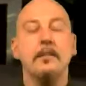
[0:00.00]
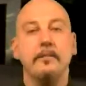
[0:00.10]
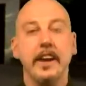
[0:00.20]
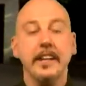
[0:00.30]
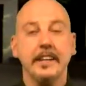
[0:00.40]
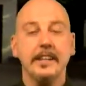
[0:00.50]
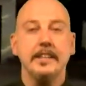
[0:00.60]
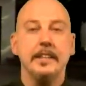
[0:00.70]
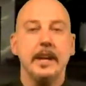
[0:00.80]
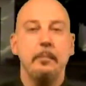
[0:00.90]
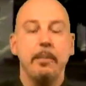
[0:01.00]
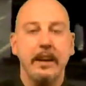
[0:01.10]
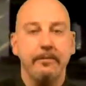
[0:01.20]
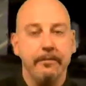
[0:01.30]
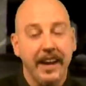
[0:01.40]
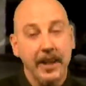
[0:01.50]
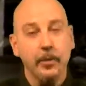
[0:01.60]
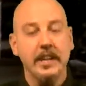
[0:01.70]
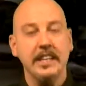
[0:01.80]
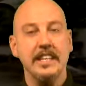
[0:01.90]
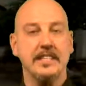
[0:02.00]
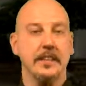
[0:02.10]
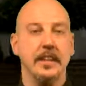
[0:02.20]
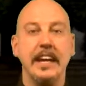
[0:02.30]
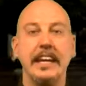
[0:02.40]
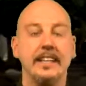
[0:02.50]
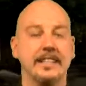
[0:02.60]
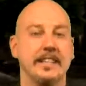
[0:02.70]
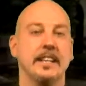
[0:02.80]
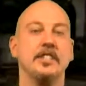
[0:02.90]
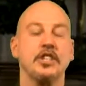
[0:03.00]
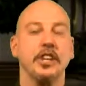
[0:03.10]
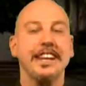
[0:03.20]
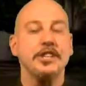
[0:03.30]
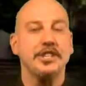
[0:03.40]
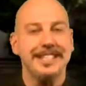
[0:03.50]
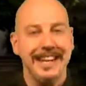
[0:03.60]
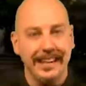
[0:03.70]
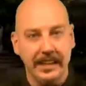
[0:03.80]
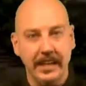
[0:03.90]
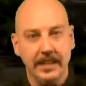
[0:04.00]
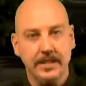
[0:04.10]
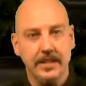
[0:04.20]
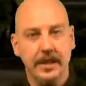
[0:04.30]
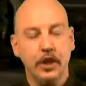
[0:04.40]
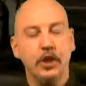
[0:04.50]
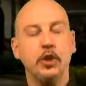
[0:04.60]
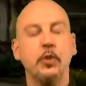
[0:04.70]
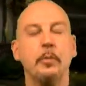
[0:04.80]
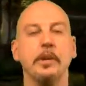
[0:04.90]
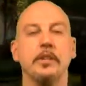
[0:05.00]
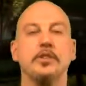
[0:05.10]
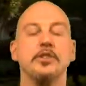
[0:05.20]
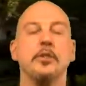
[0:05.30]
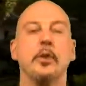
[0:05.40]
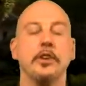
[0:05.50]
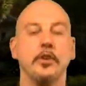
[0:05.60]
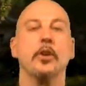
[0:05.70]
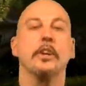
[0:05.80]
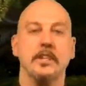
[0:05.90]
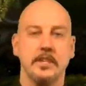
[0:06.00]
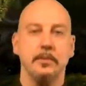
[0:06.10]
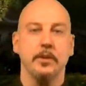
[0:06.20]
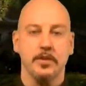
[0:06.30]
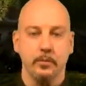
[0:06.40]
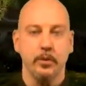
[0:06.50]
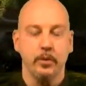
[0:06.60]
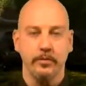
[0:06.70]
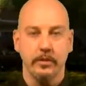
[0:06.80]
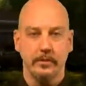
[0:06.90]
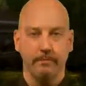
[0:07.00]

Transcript: Finally, by following these Polybind installation techniques, you will be assured your customer's approval.